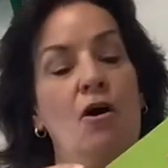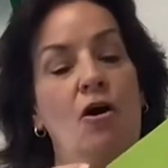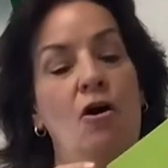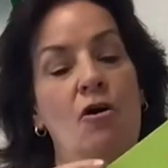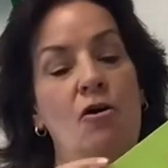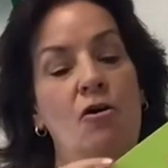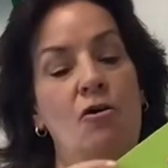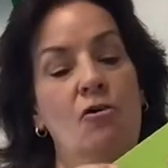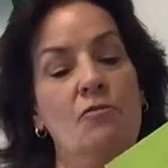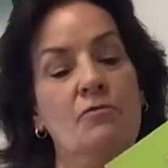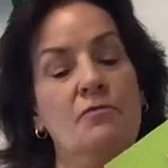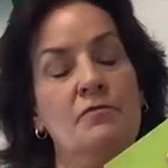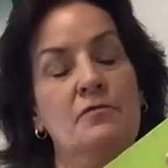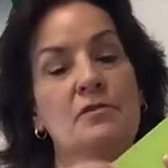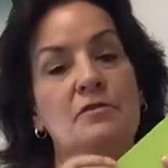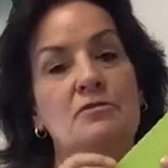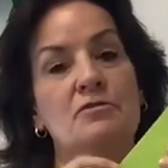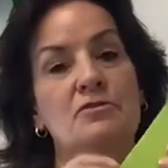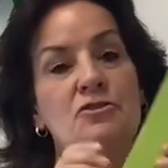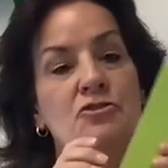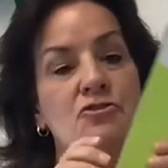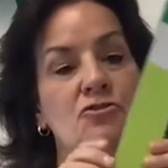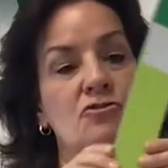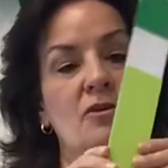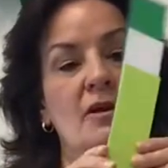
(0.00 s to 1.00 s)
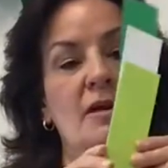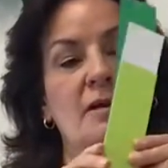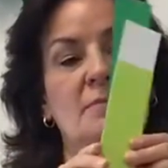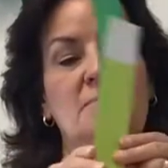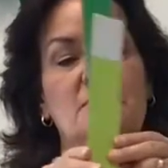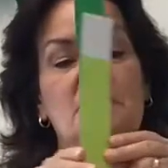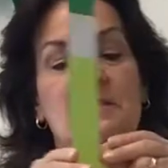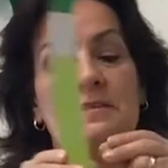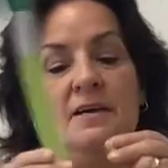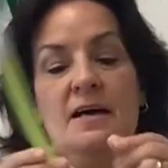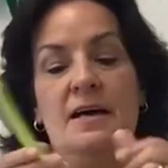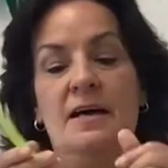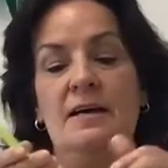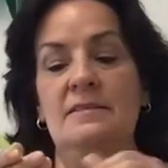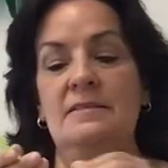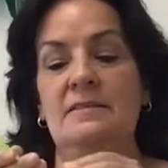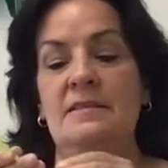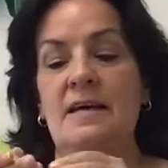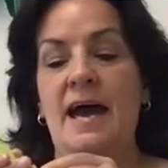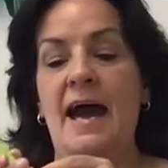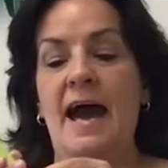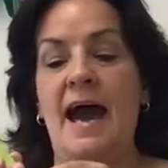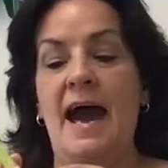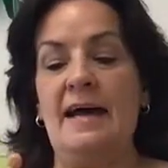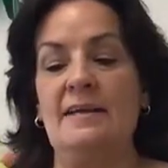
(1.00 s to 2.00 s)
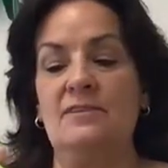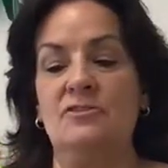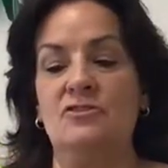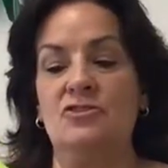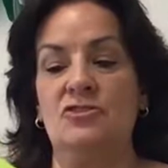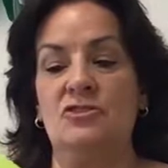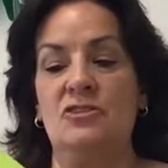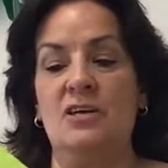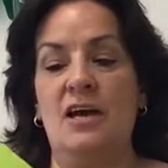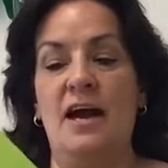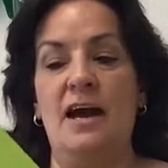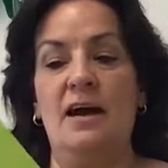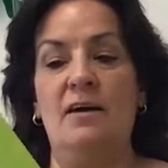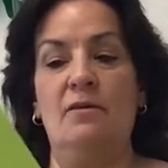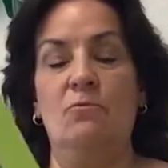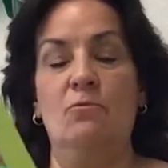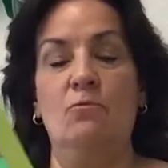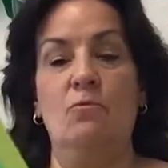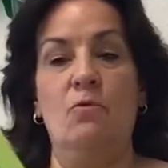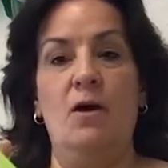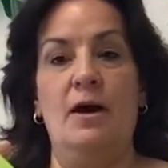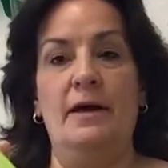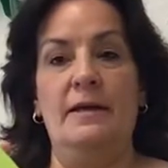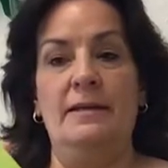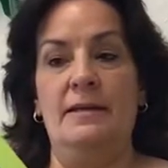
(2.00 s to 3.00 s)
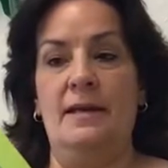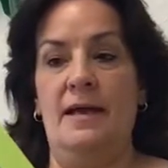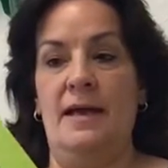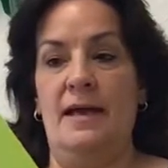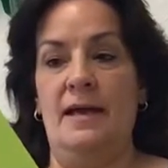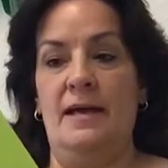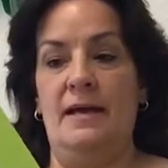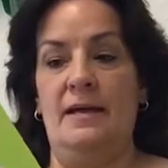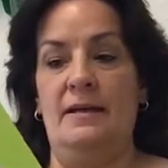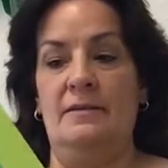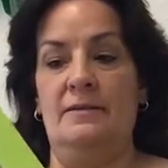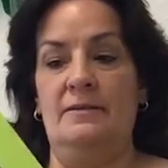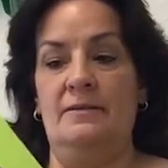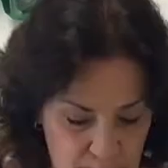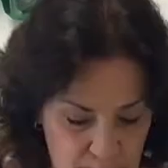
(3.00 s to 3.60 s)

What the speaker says: all of your strips attached at one end.